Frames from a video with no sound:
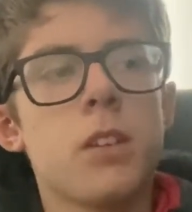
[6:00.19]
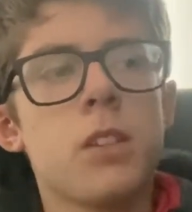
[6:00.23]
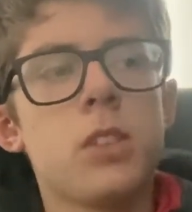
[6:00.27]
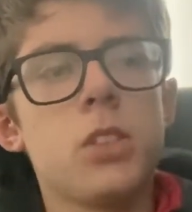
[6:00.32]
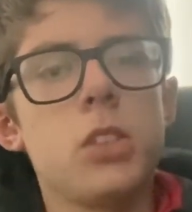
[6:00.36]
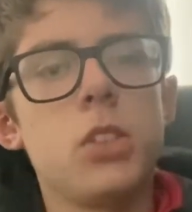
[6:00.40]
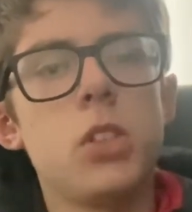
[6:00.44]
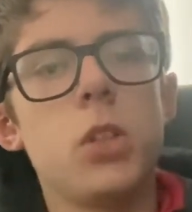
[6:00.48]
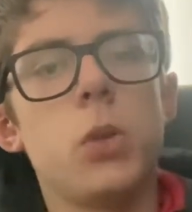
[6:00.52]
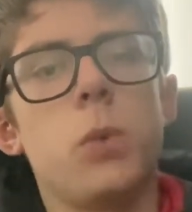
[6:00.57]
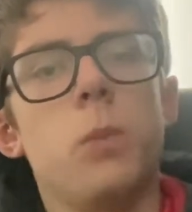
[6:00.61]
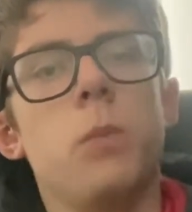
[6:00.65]

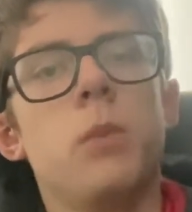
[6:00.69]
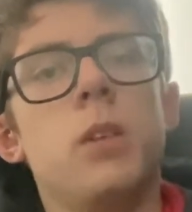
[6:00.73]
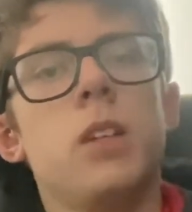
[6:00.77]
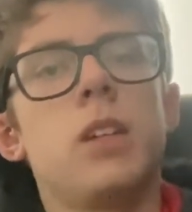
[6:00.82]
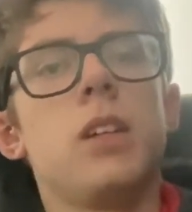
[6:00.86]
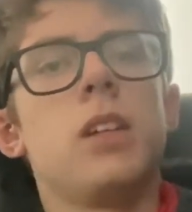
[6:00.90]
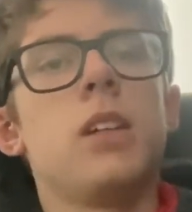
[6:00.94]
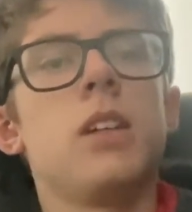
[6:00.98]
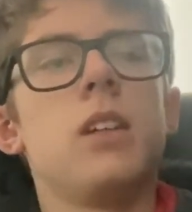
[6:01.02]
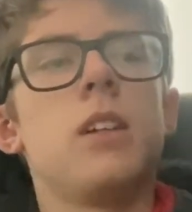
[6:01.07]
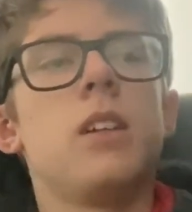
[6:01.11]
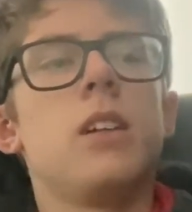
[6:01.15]
So,
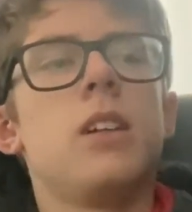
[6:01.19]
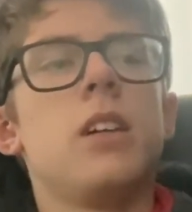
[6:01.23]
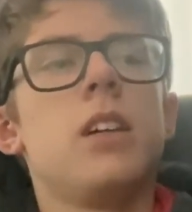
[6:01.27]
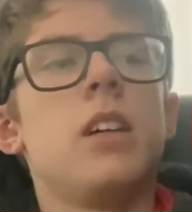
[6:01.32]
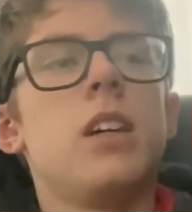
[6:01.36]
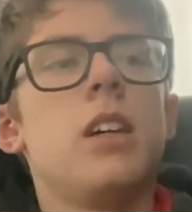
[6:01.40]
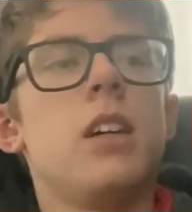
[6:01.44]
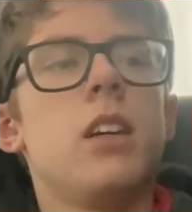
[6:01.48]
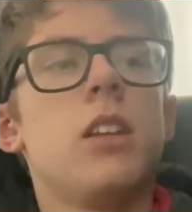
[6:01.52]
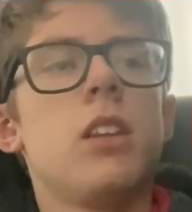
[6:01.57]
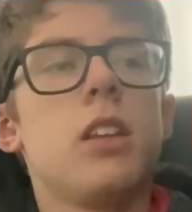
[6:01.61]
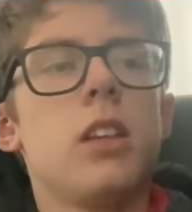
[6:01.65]

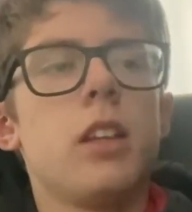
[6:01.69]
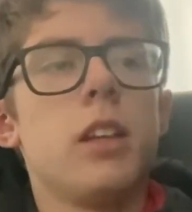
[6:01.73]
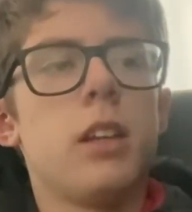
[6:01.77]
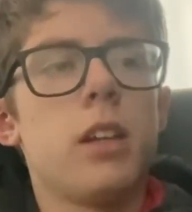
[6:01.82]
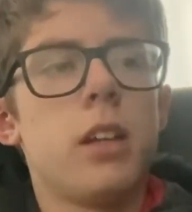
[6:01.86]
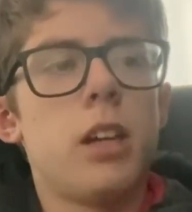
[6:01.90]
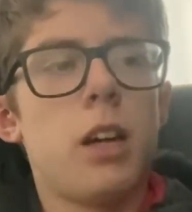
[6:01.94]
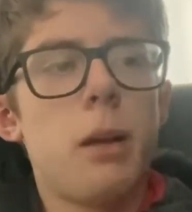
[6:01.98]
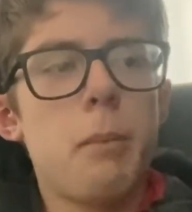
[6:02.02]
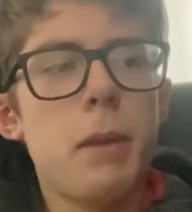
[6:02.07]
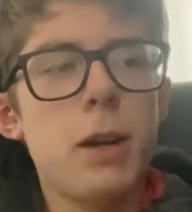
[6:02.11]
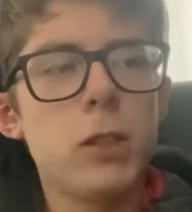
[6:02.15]

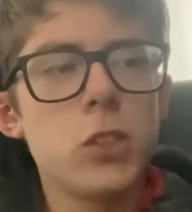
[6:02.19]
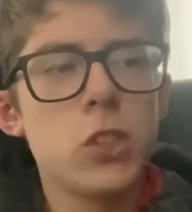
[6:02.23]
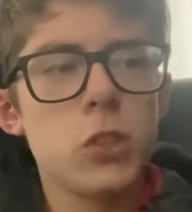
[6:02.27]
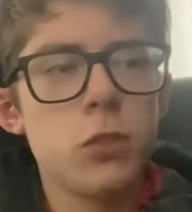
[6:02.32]
the amount of